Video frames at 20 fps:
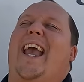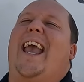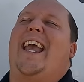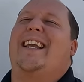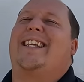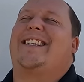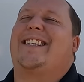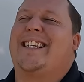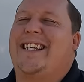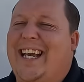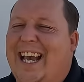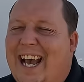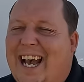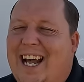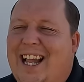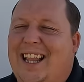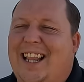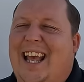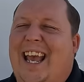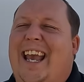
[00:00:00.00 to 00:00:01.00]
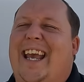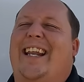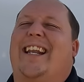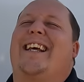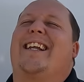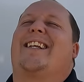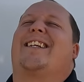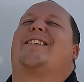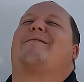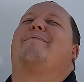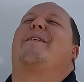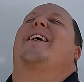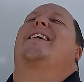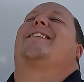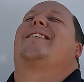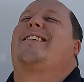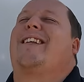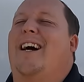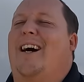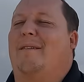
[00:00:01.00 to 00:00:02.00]
ACL and it is
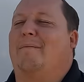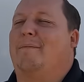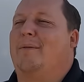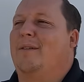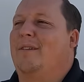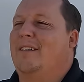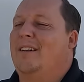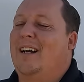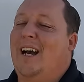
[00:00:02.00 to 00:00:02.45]
messed up.